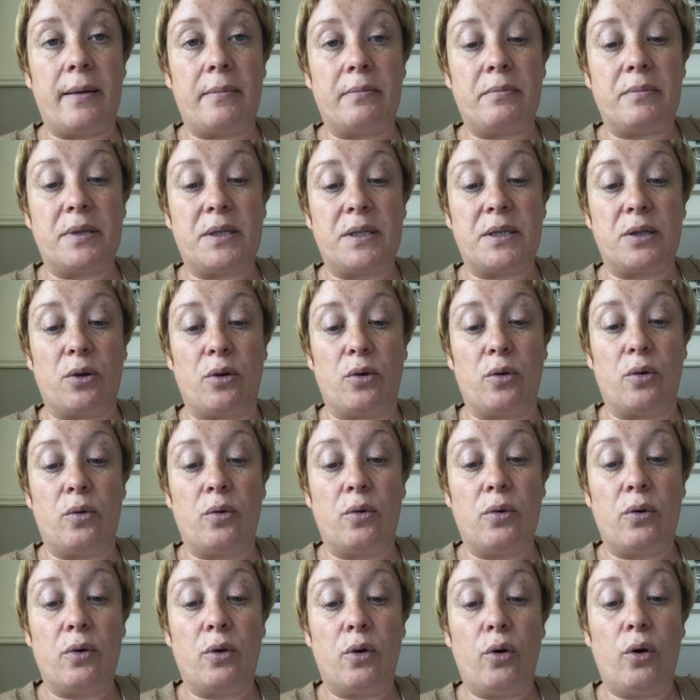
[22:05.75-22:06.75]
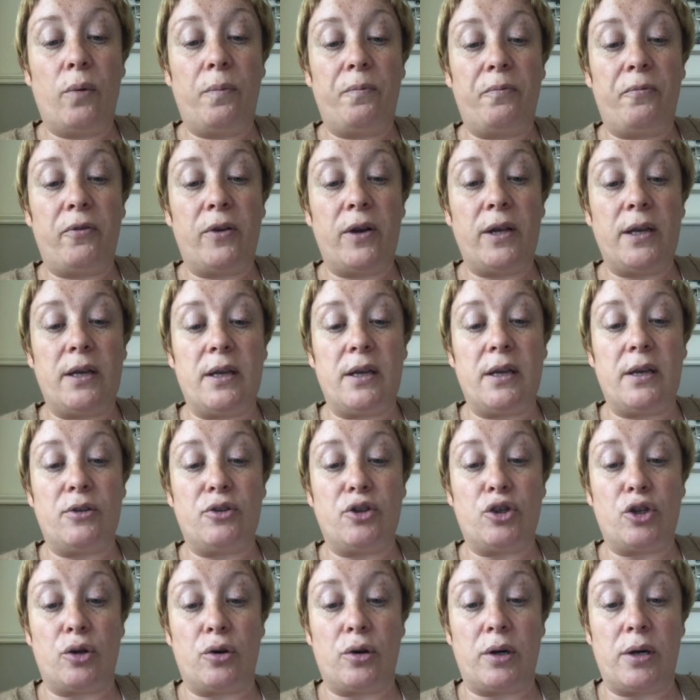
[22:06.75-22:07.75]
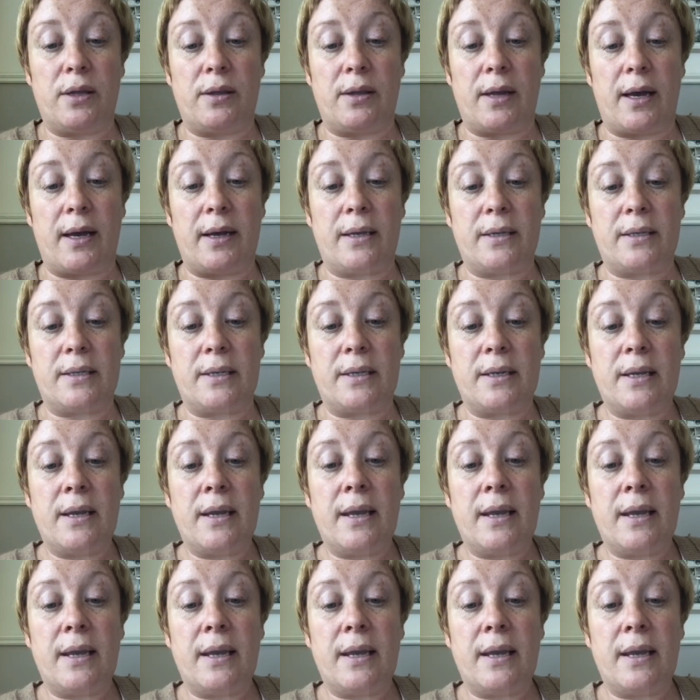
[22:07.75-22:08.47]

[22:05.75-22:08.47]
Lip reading: So hopefully you enjoyed that.